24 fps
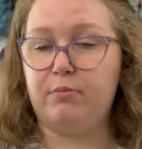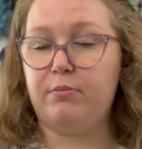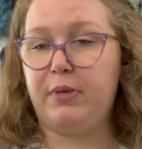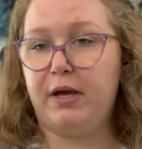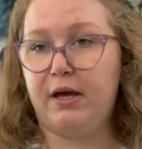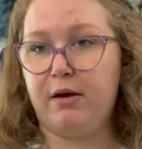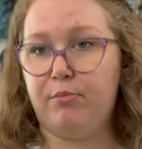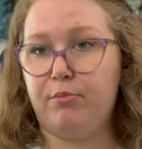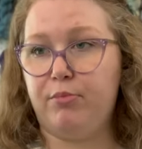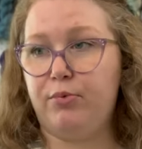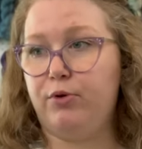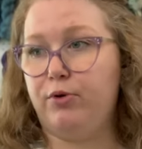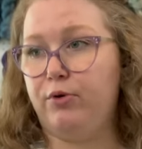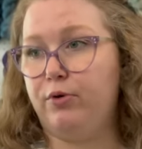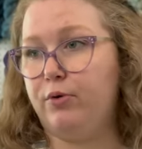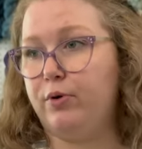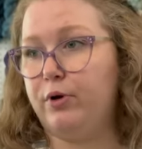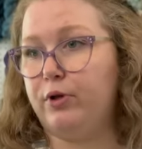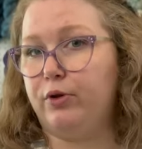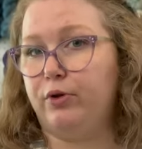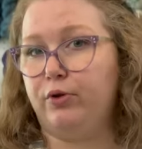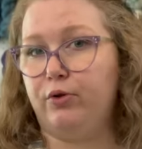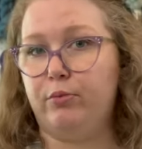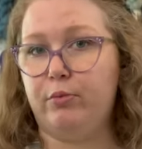Bamboo,
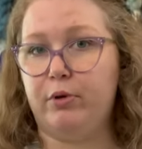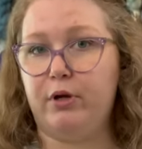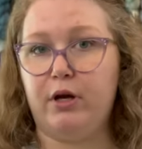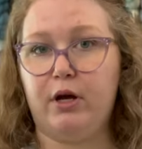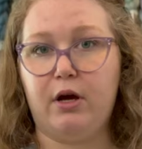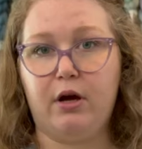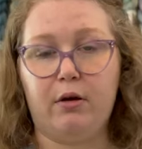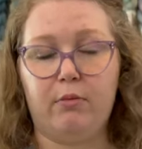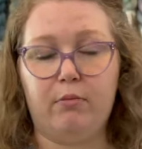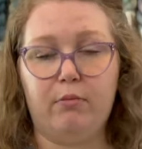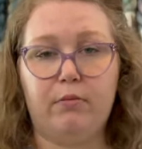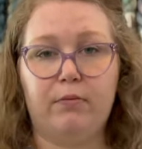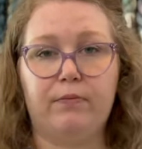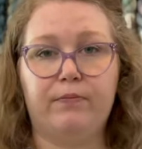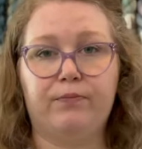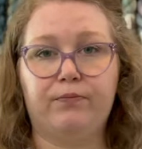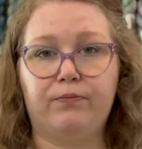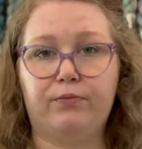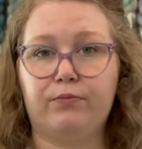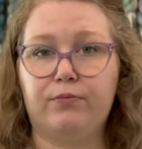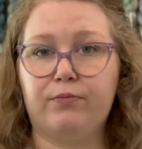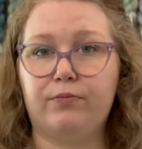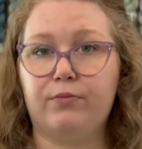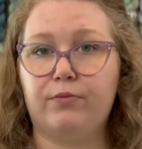aluminum,
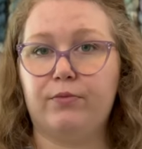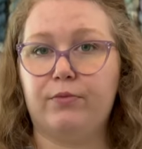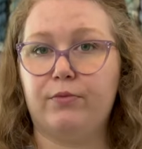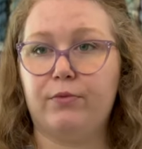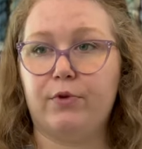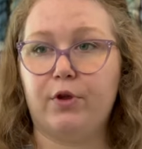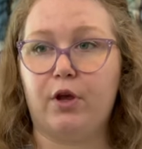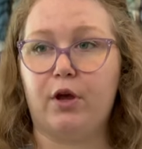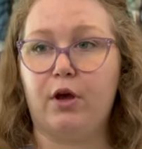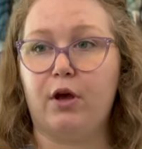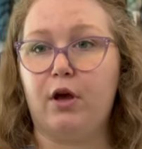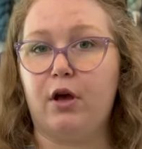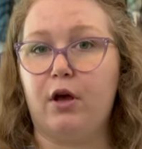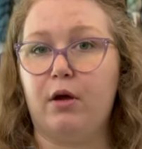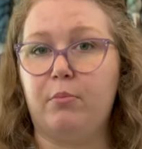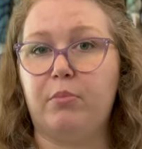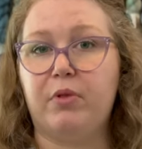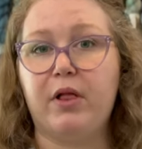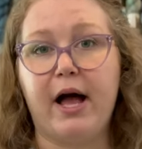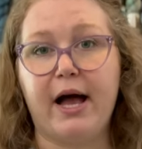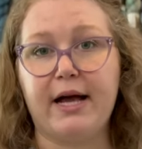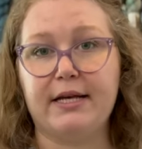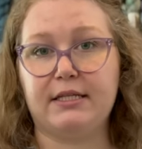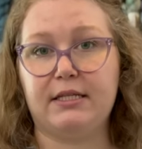uh,
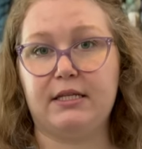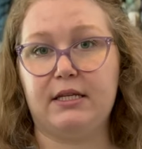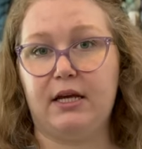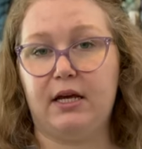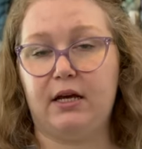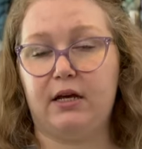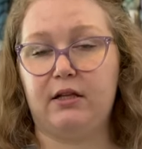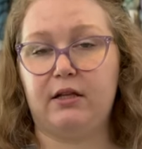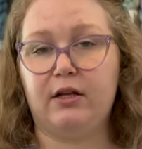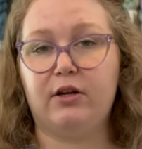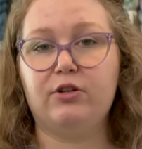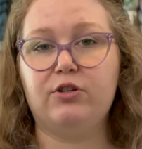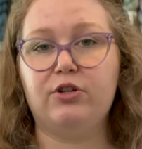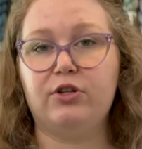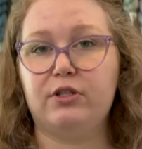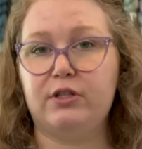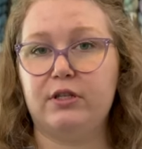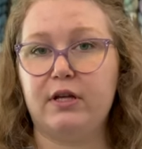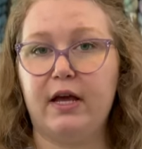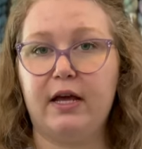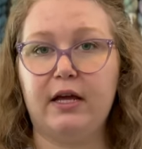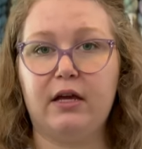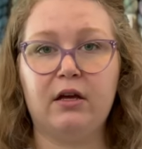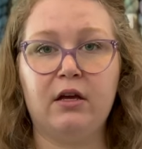plastic, they're just
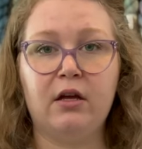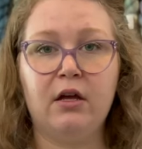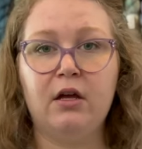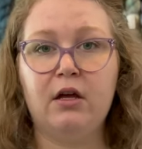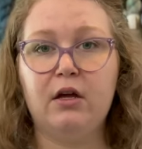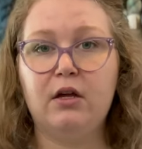like,